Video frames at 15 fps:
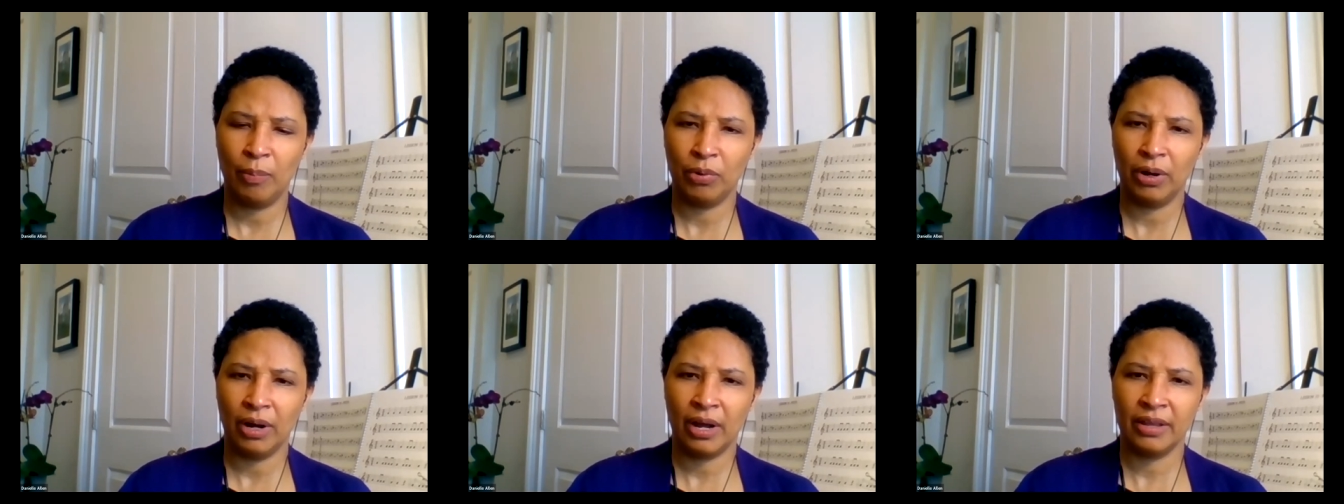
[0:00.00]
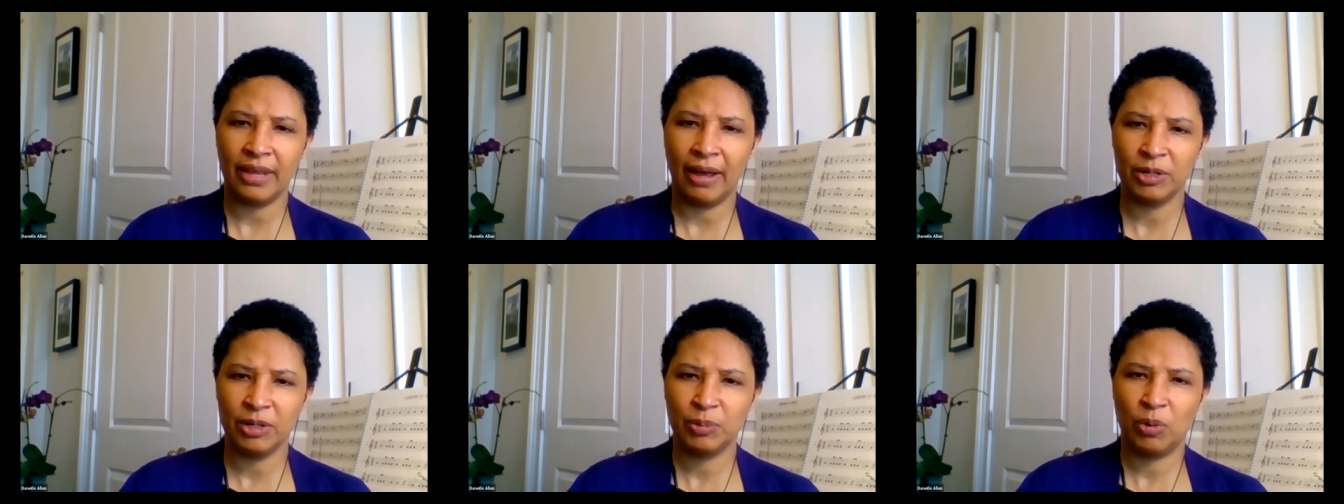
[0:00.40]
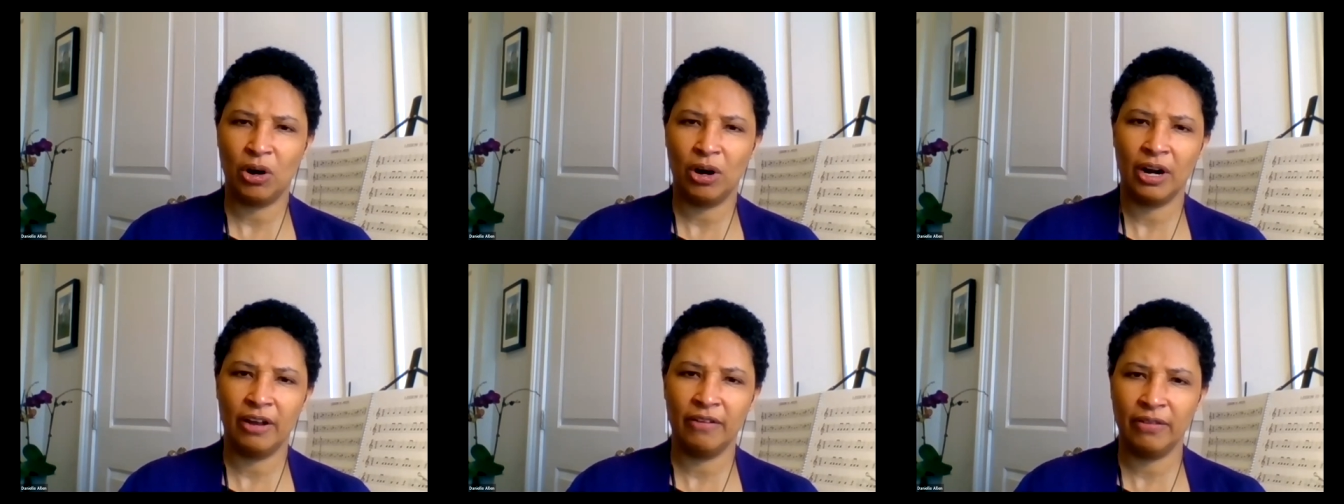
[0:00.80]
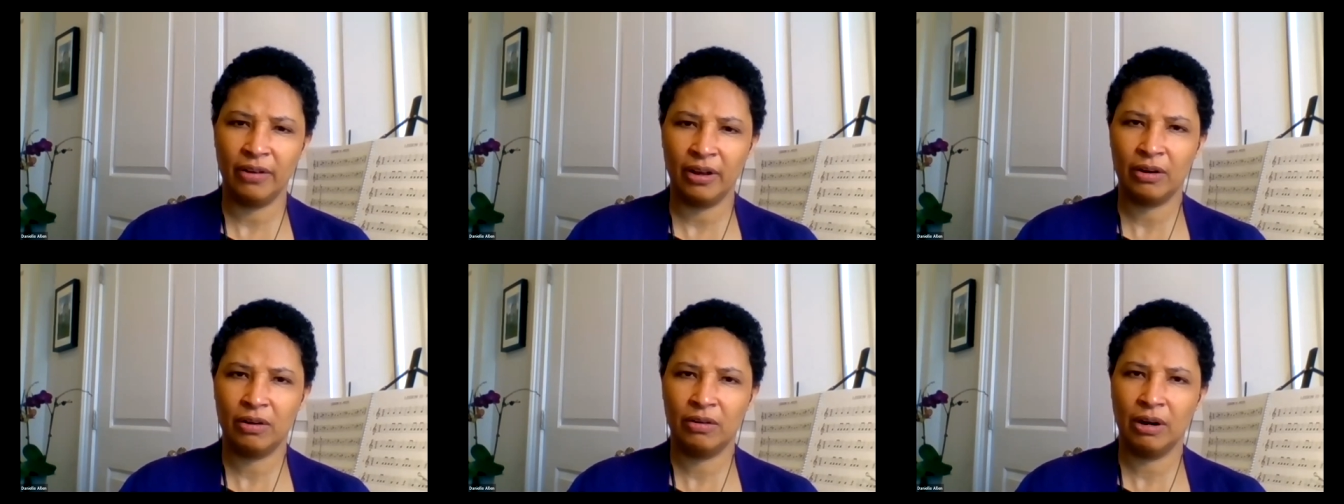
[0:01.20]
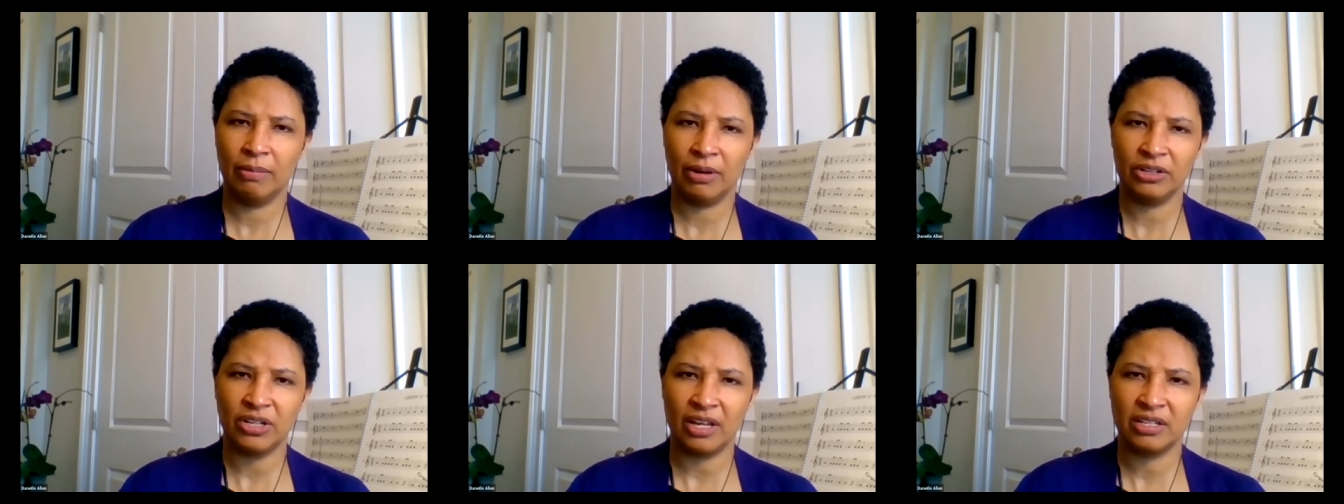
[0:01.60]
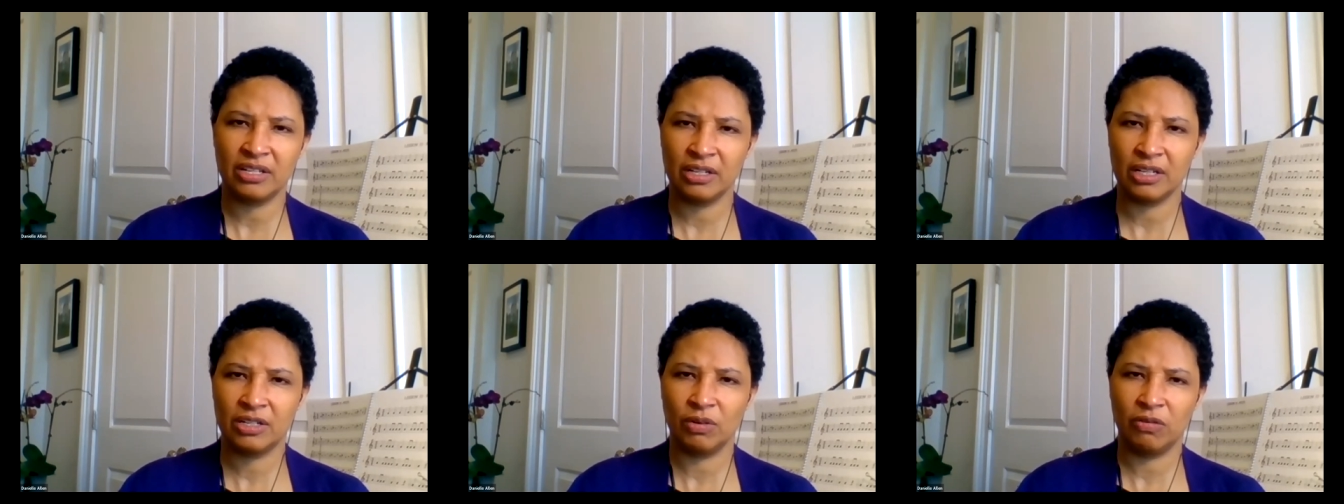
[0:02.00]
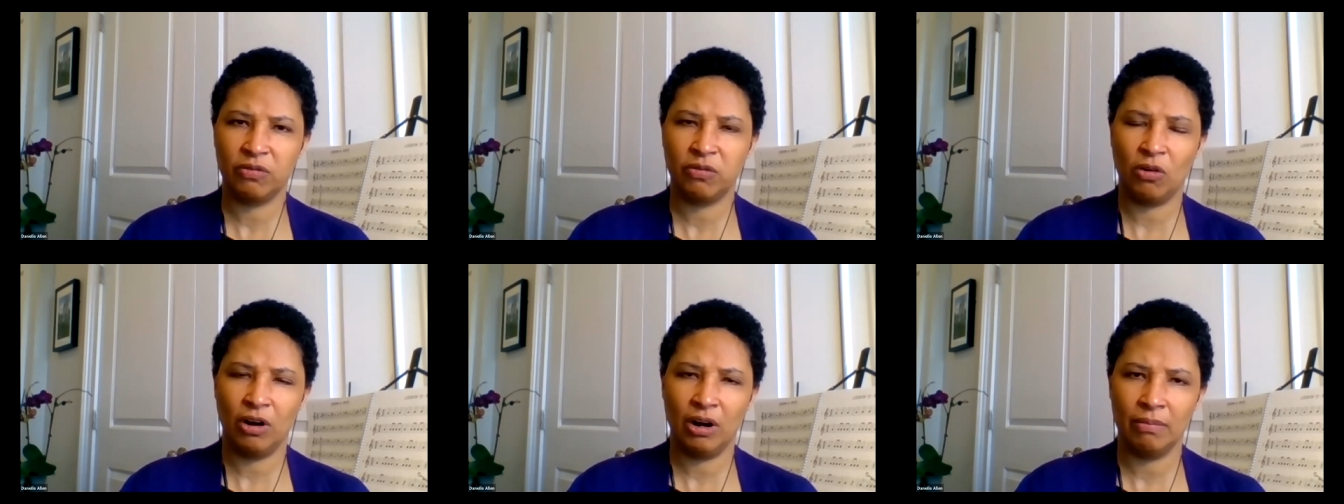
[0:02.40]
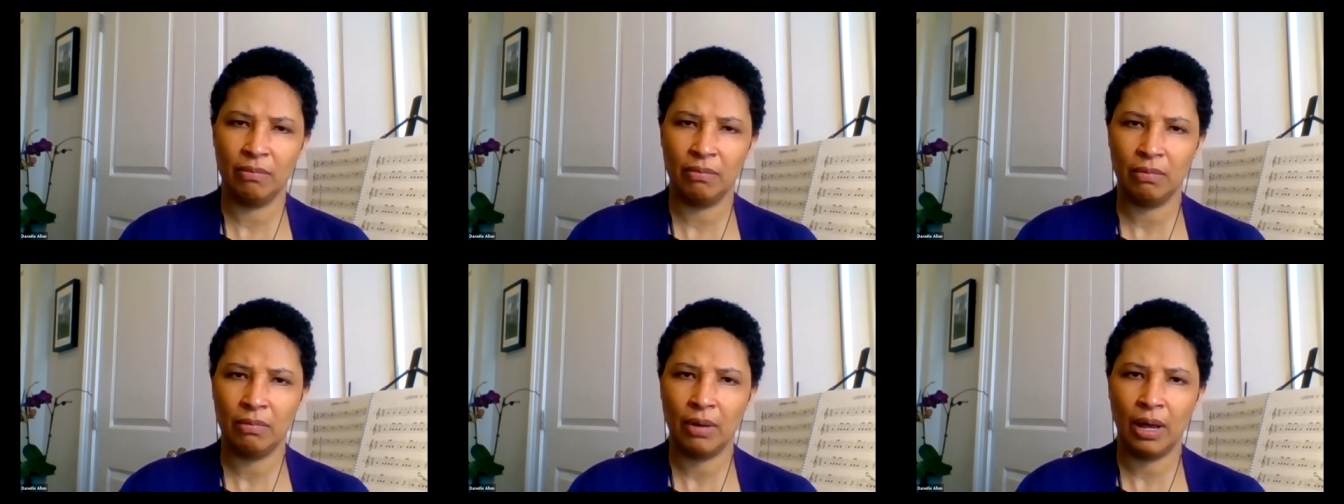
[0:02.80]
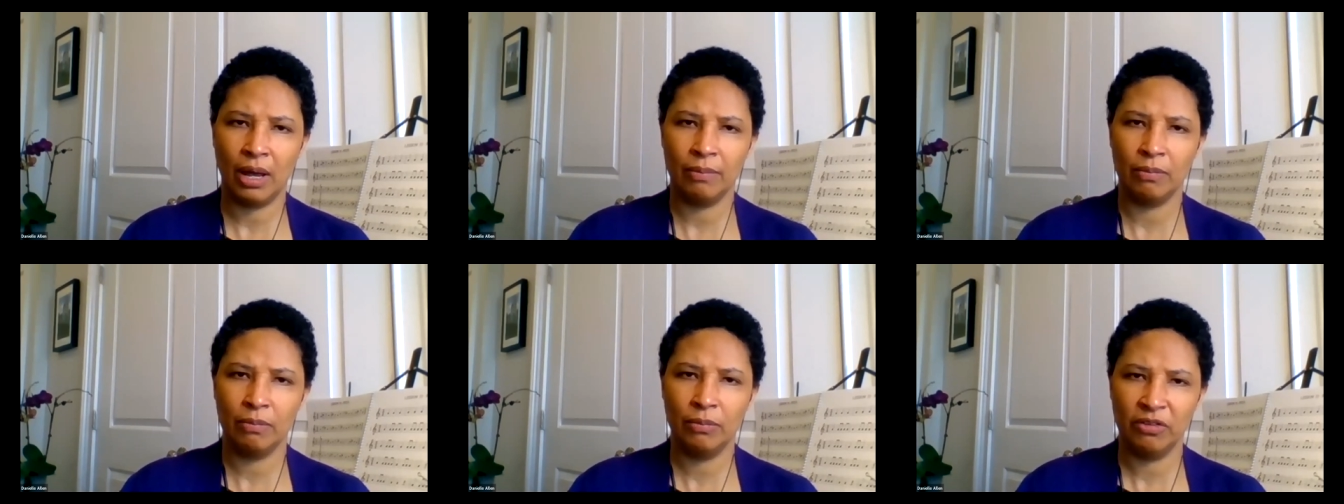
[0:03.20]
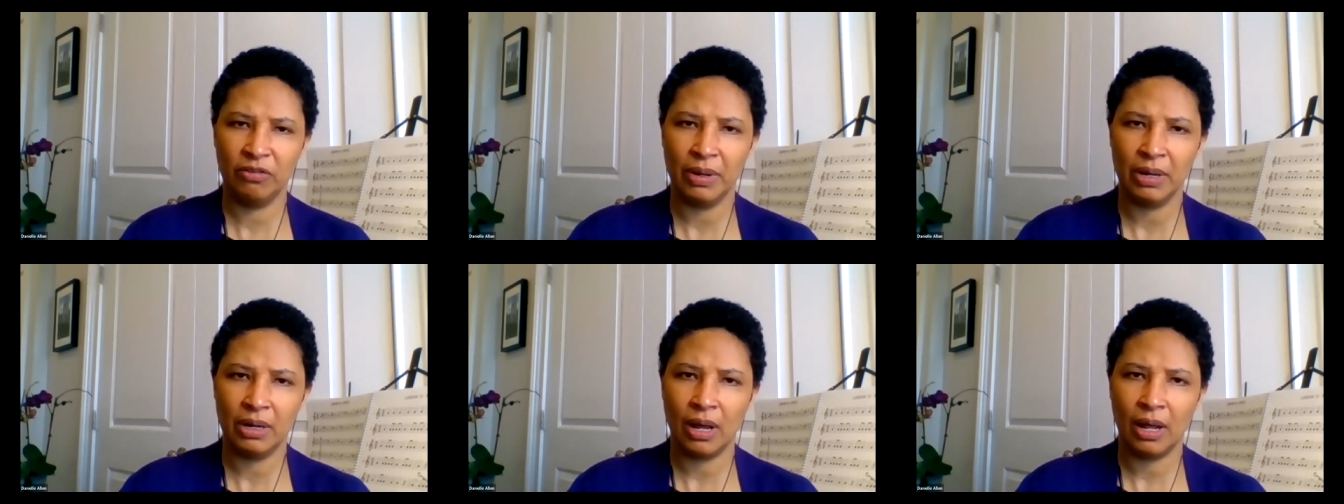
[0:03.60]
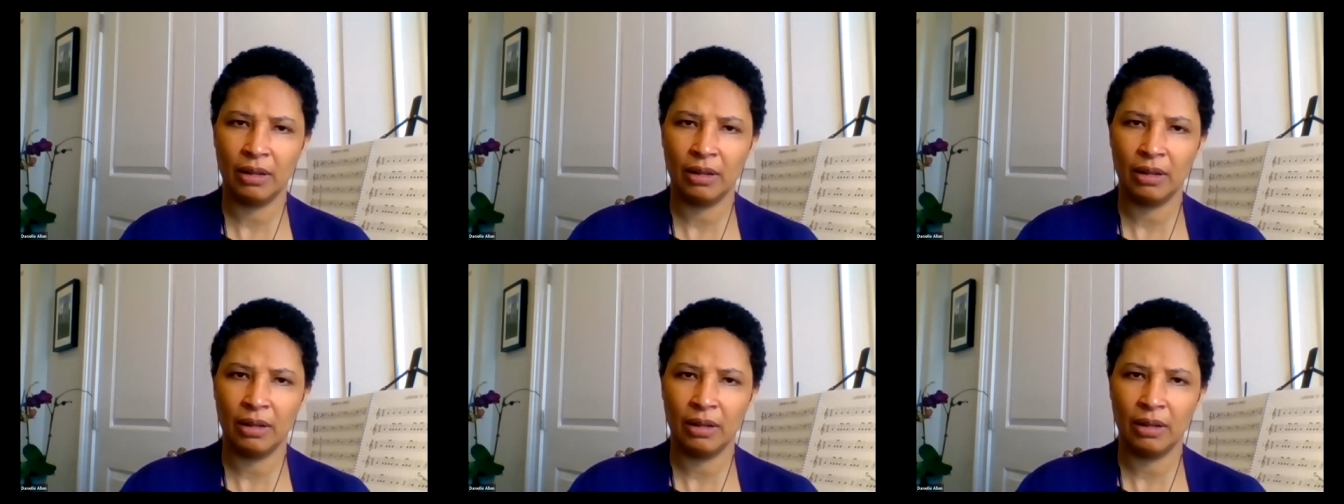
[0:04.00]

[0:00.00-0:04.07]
a book that was part of a criminal justice reform um, movement,